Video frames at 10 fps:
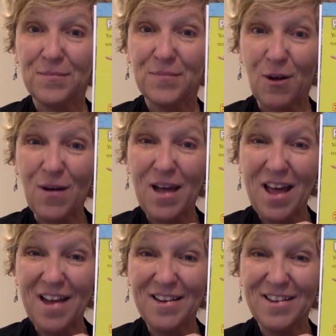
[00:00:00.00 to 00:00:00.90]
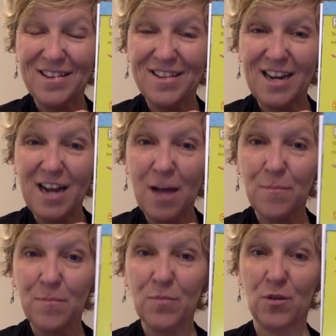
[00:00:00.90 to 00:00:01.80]
Go ahead, stand up.
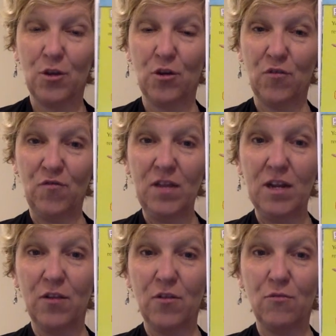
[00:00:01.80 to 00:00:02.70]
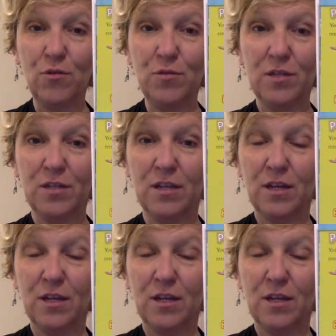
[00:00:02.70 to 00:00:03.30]
Your feet are the roots,